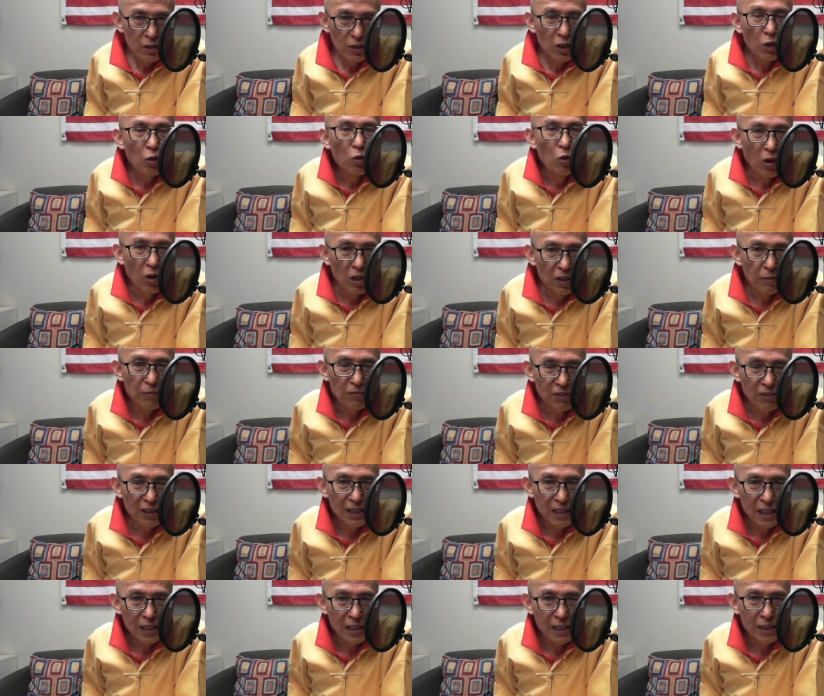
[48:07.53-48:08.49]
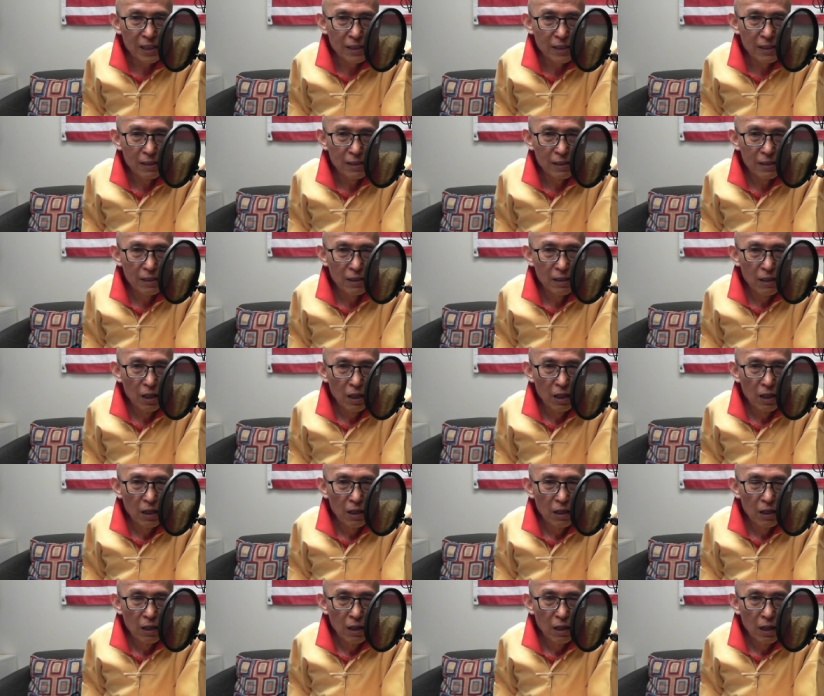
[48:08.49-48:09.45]
quantum physics,
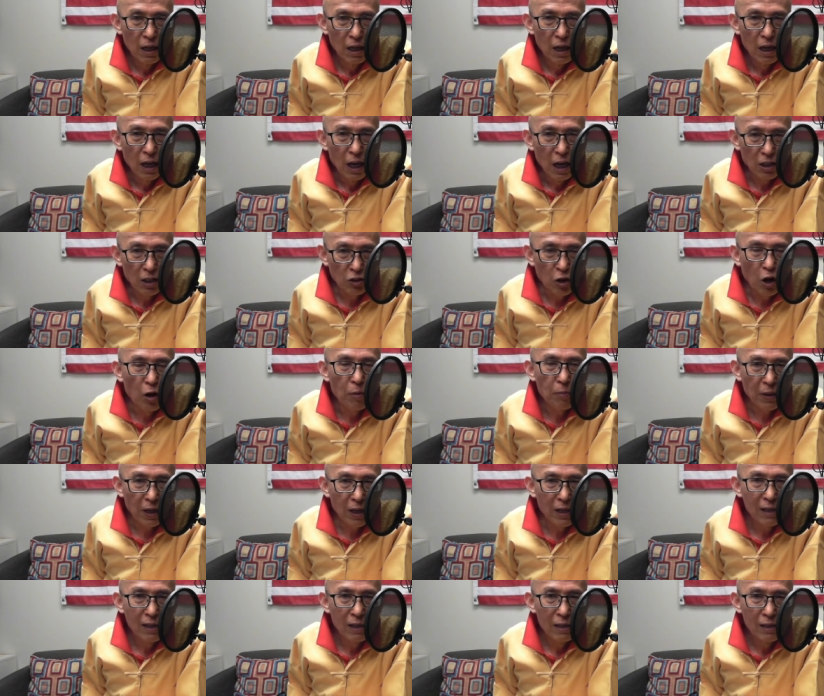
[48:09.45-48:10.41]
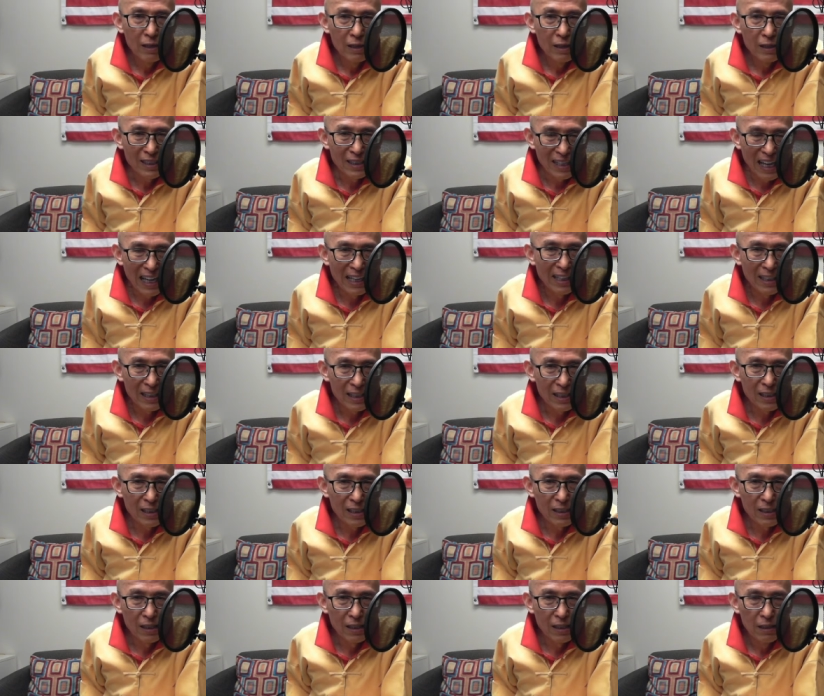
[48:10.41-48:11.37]
atomic
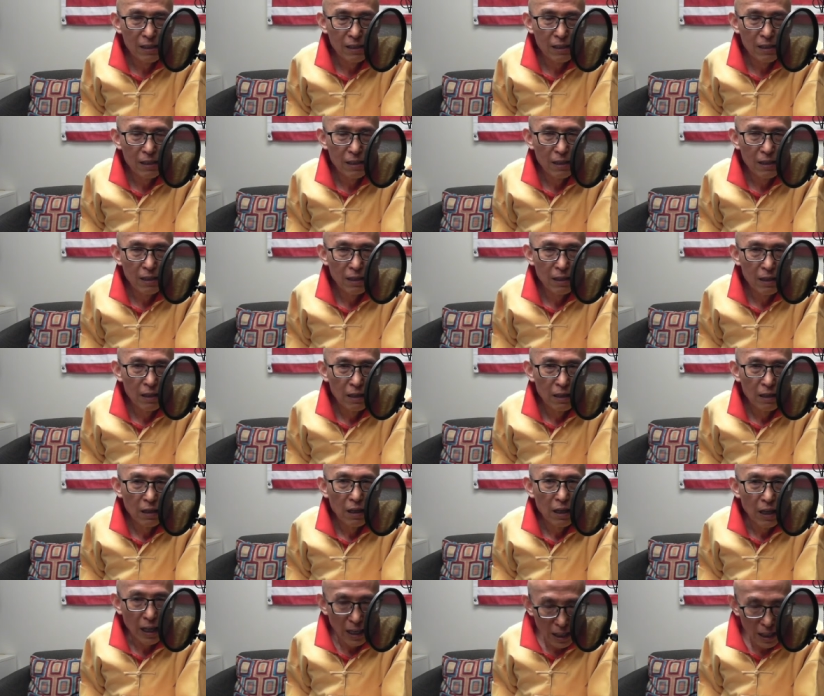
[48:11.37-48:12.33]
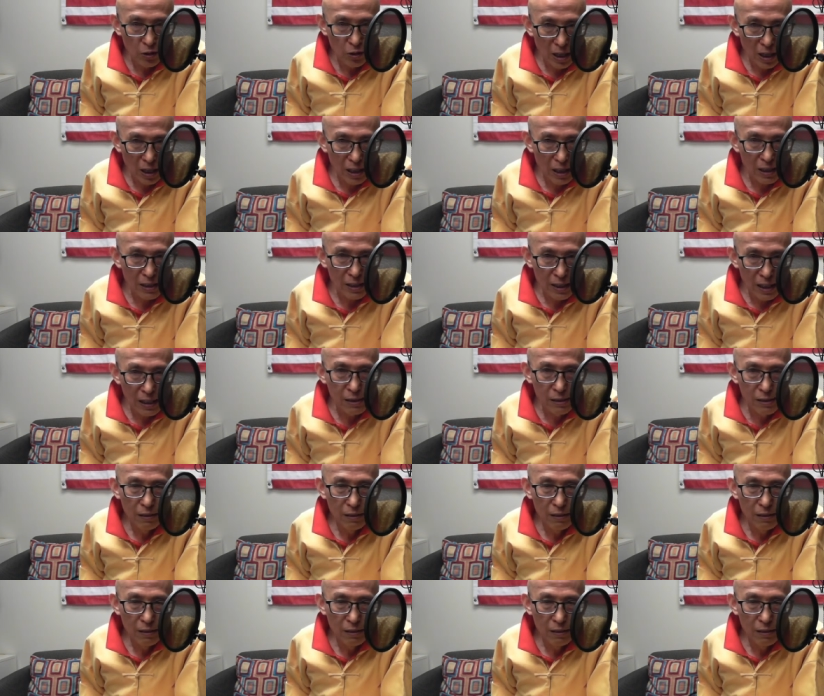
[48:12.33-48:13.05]
scientist in the United States.